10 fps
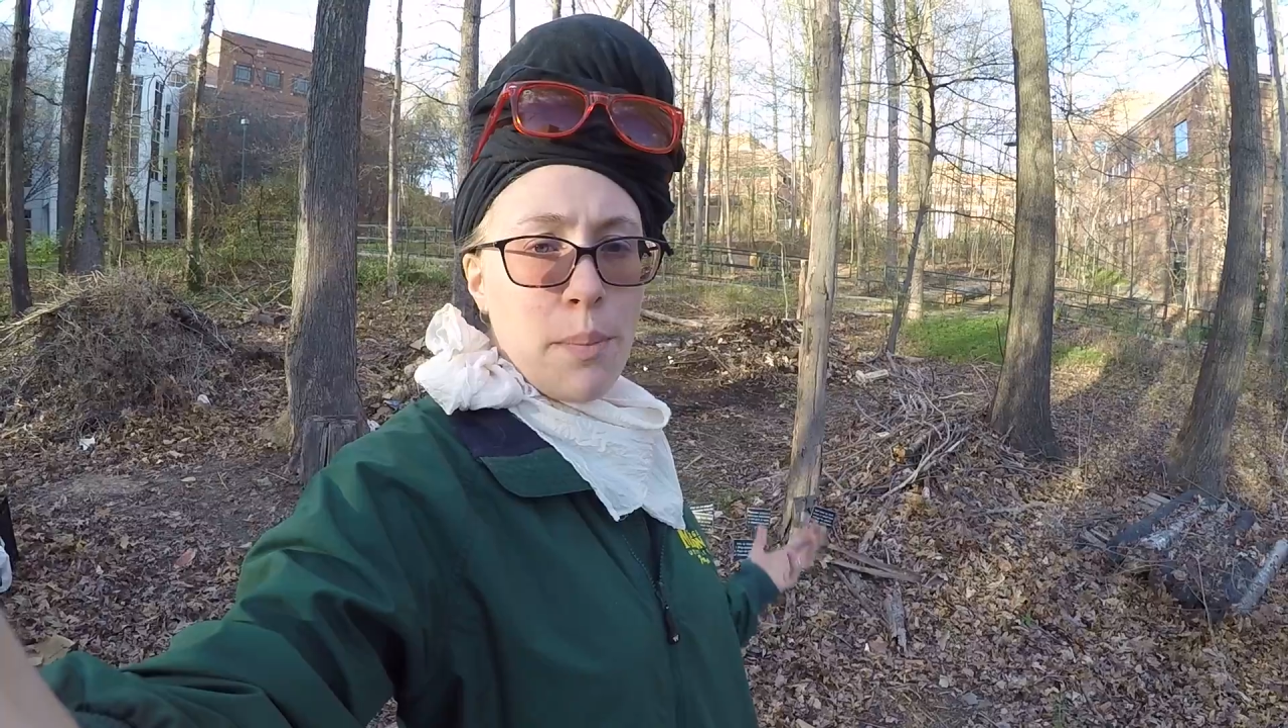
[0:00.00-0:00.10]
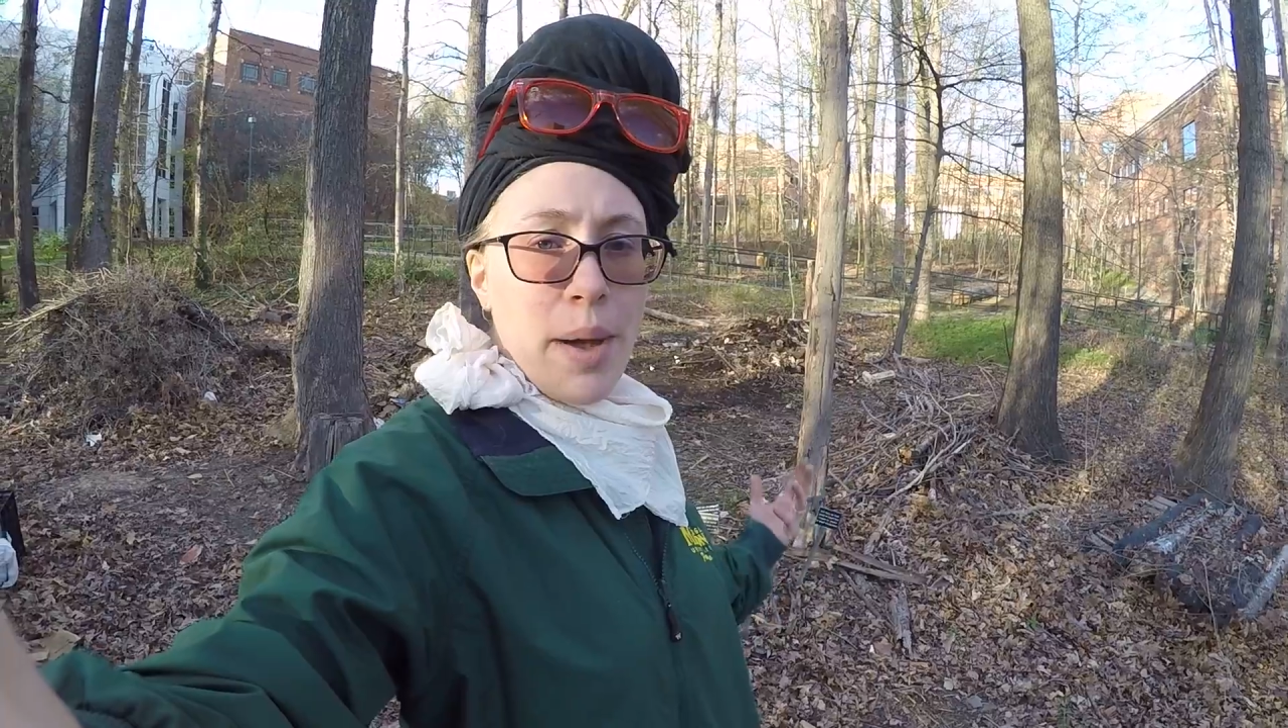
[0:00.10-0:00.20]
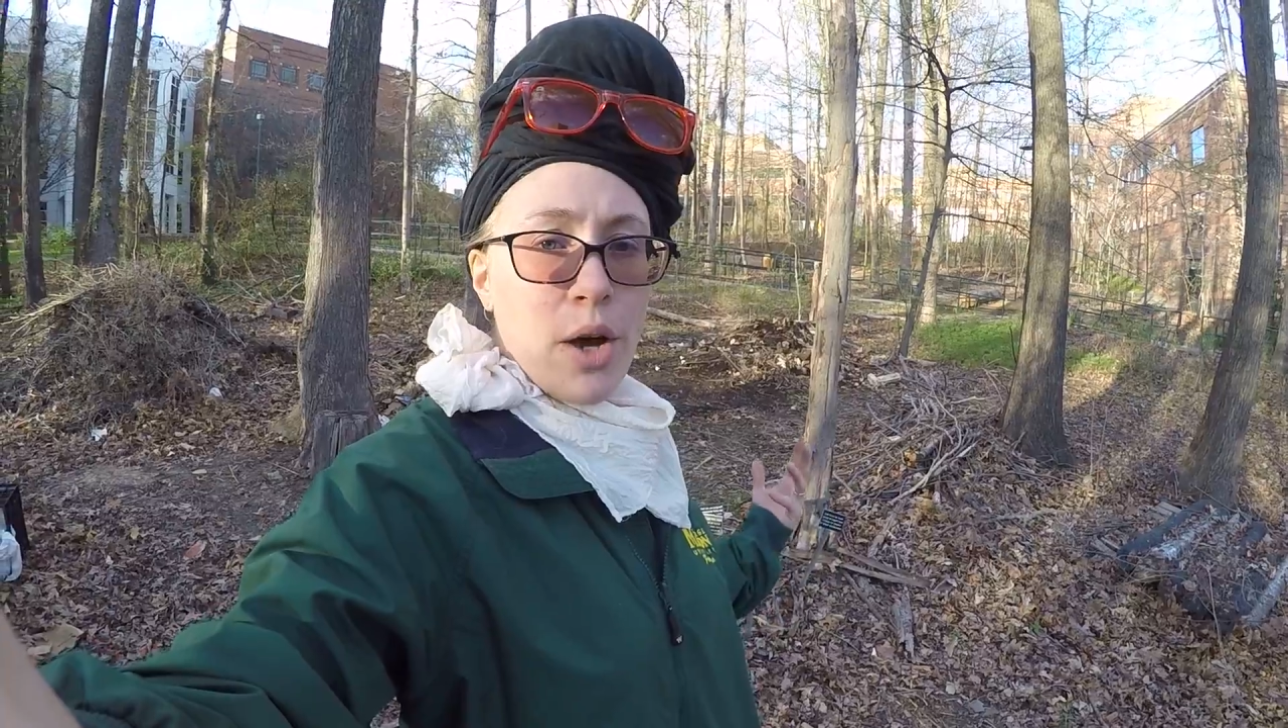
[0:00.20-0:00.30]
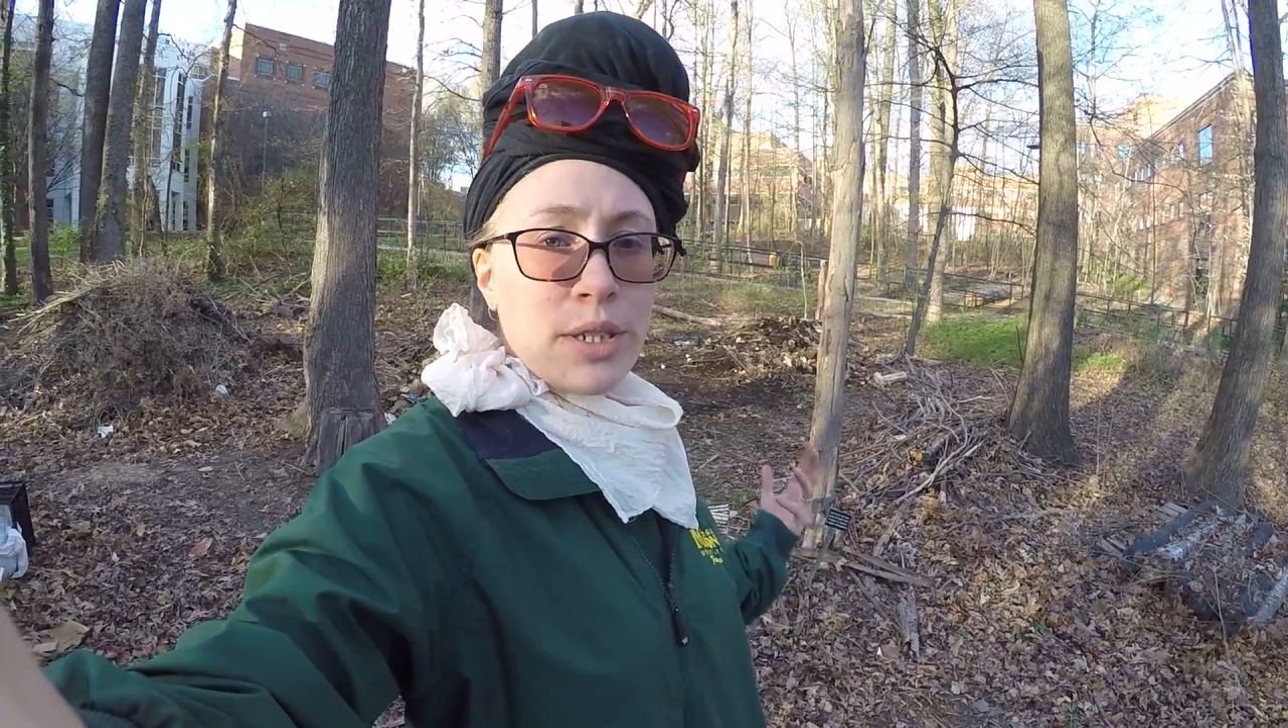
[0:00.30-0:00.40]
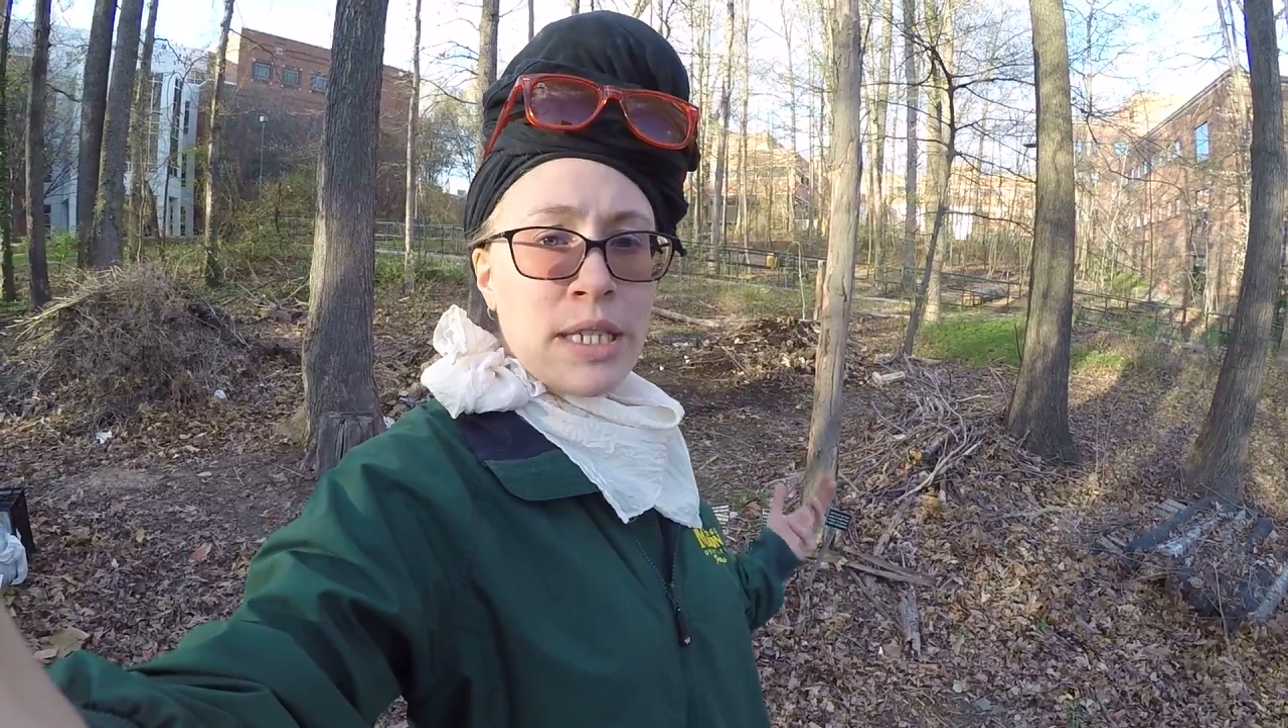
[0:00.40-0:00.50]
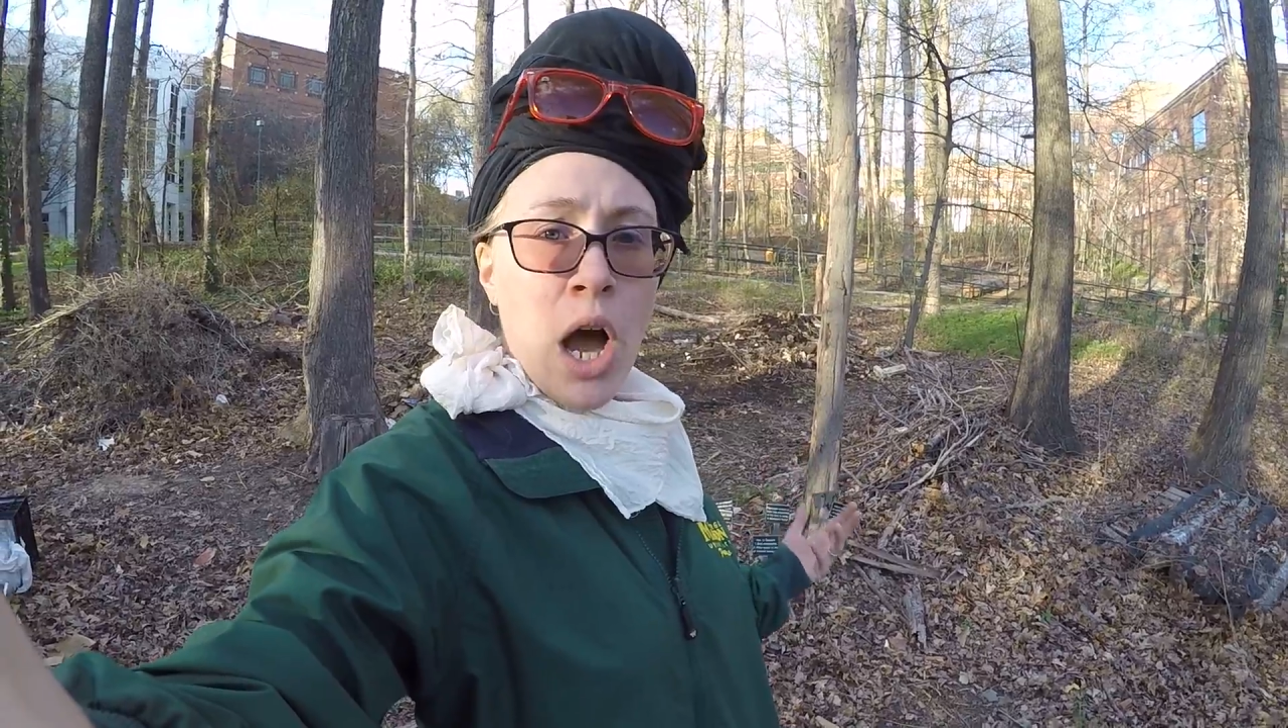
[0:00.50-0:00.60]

about